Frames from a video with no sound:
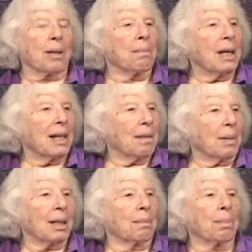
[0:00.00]
to meet him
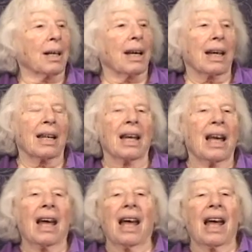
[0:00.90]
at the plane,
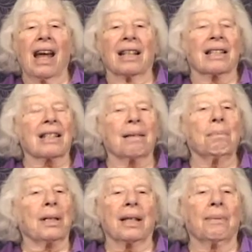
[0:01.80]
and
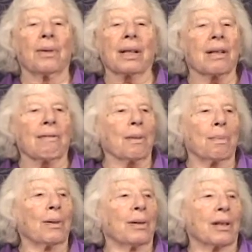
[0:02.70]
somebody, one of the
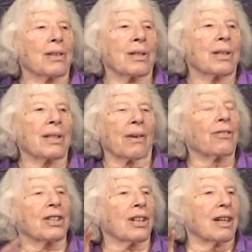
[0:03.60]
reporters, uh,
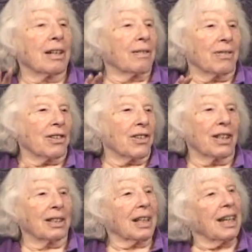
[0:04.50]
photographers
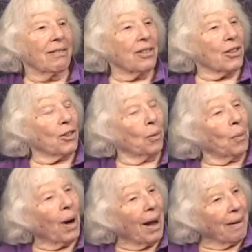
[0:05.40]
yelled, "Kiss your
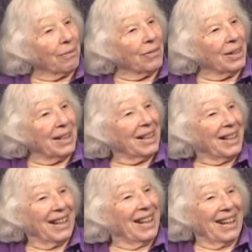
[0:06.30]
wife,"
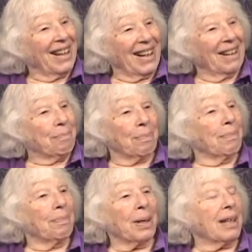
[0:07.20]

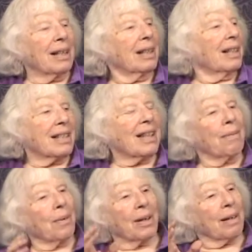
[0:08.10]
because they
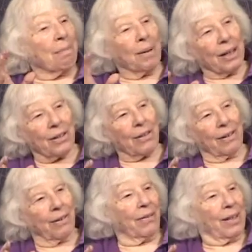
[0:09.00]
wanted a
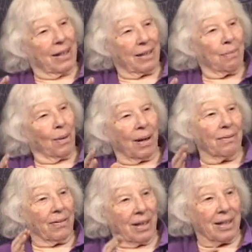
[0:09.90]
picture of his
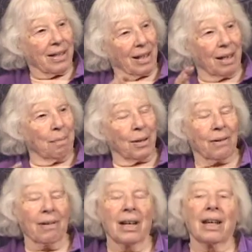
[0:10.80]
wife kissing him
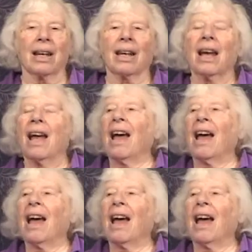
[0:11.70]
and greeting.